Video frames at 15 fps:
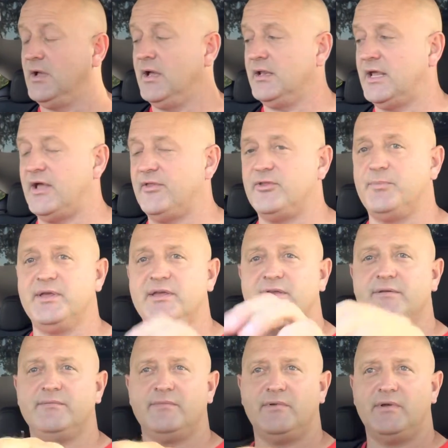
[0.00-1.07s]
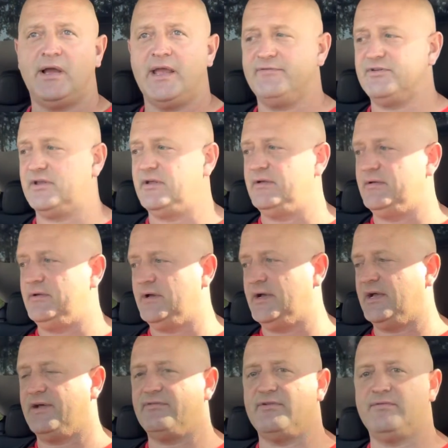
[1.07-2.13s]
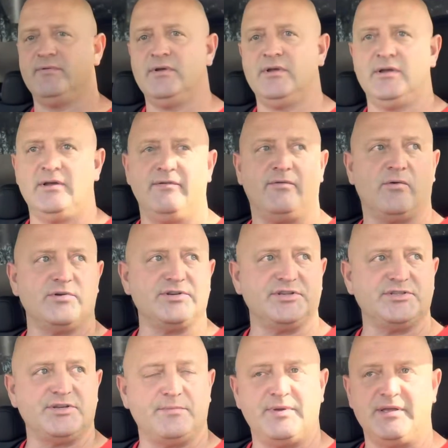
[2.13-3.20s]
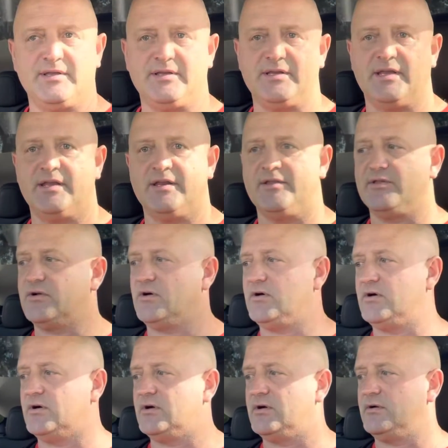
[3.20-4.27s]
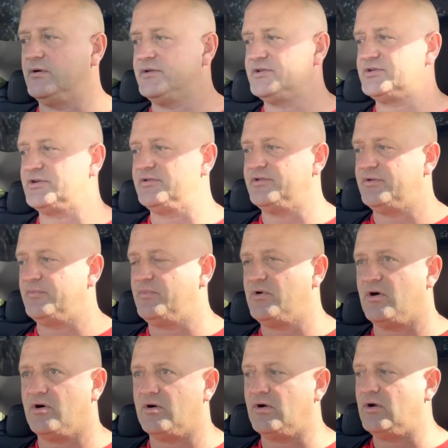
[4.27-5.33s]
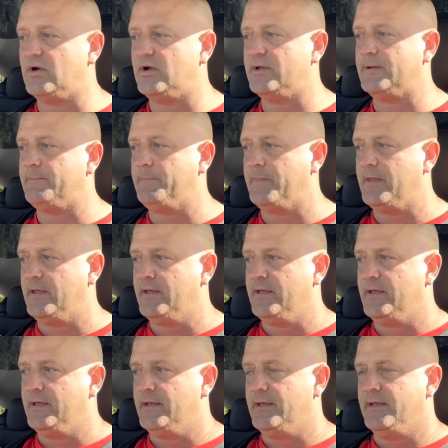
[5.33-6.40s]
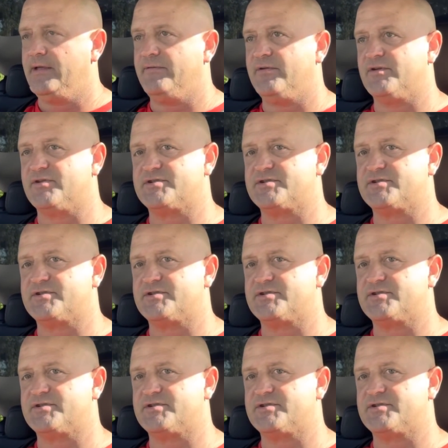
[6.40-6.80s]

allowed the PIN. I have to have a 4-digit PIN to get in the car and to turn the car on. If your